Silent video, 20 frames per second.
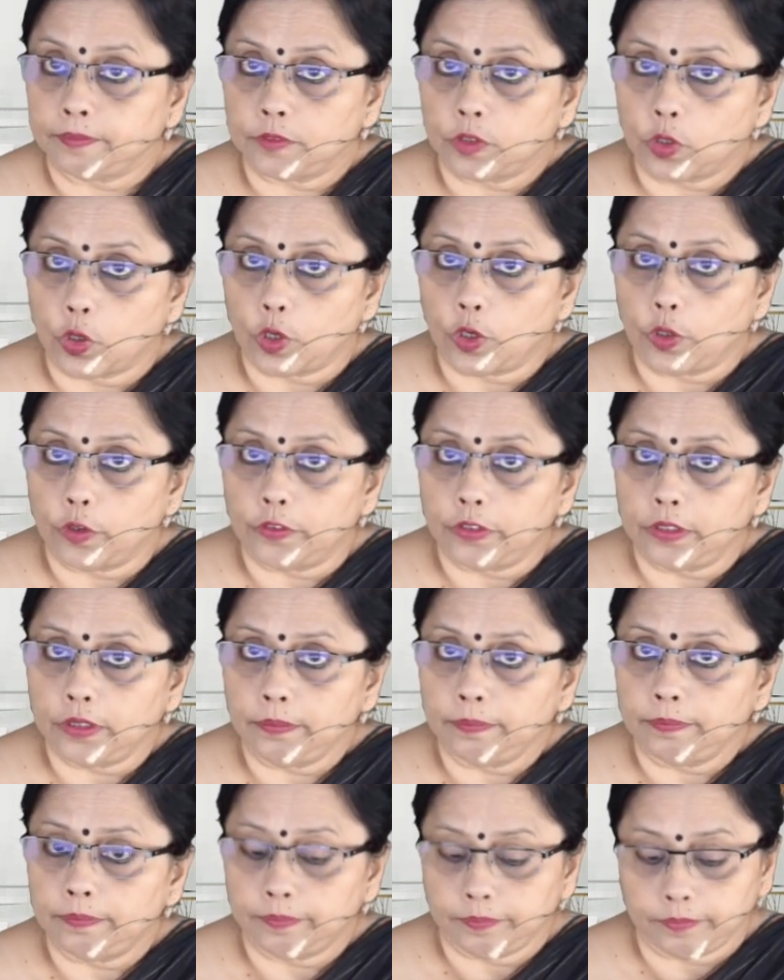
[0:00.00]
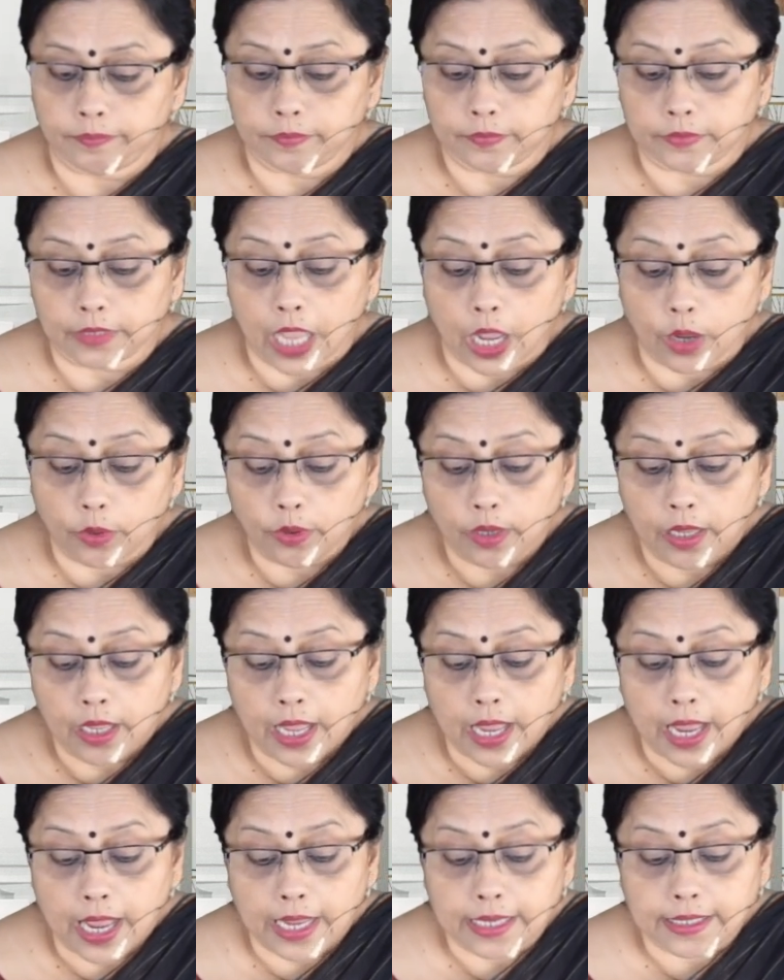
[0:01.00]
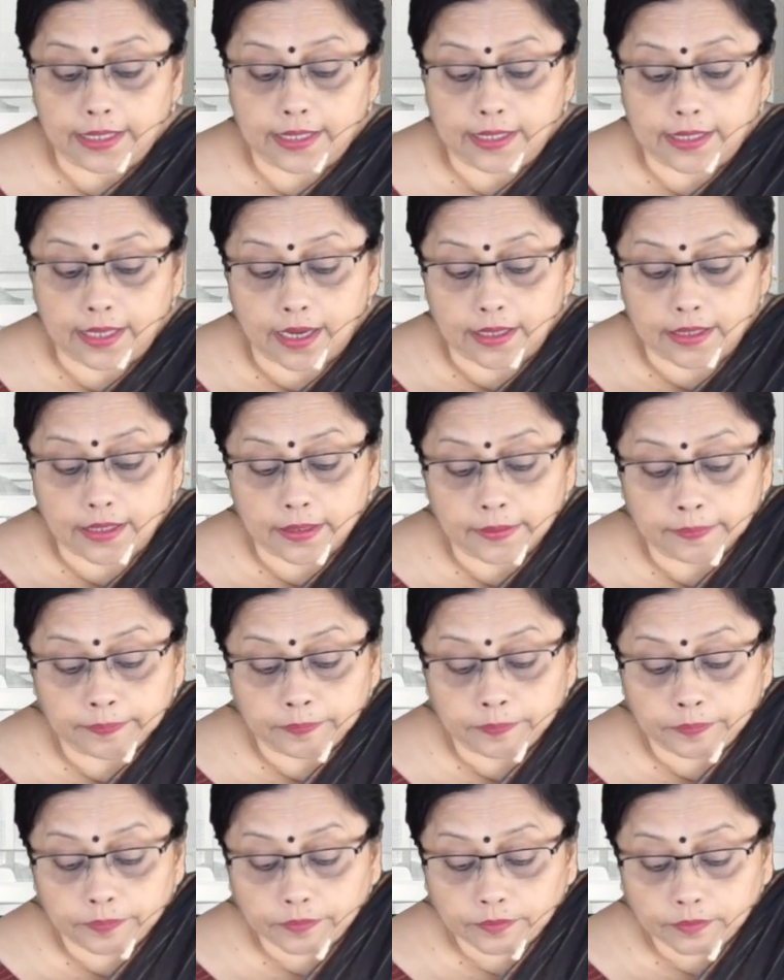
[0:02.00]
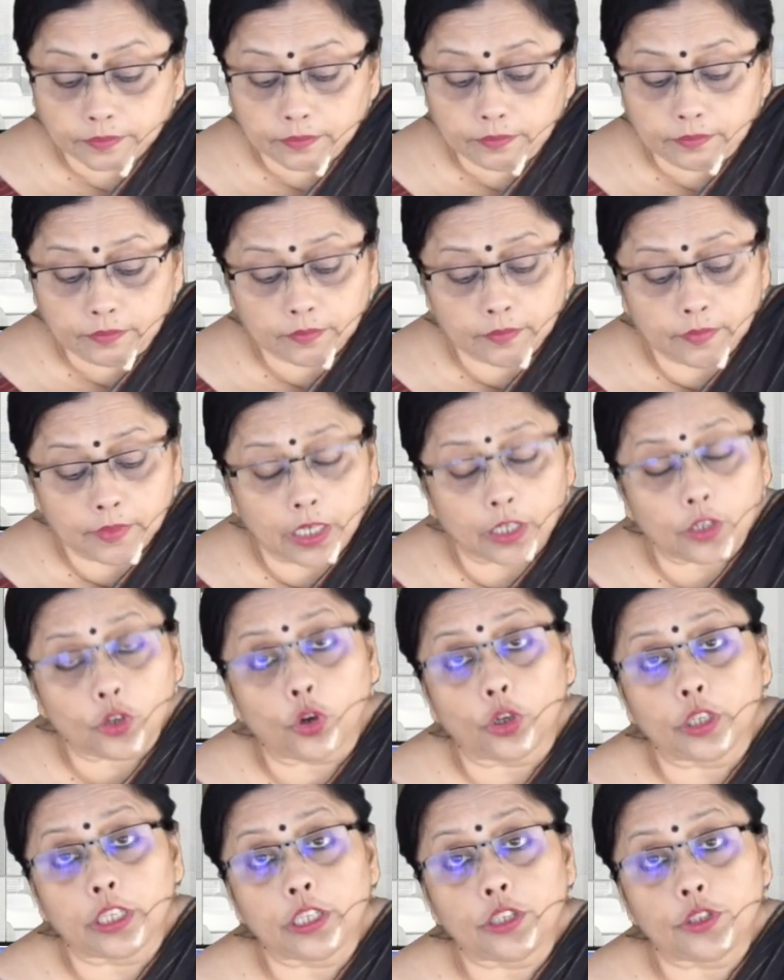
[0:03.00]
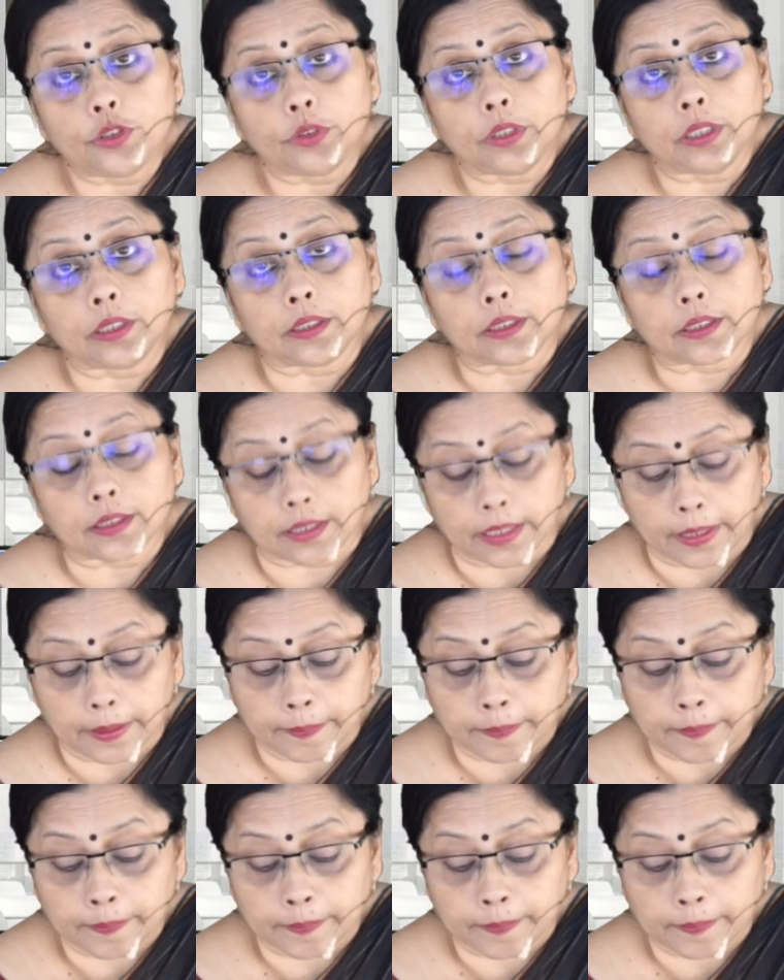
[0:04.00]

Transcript: All over. Now I start according to this thing.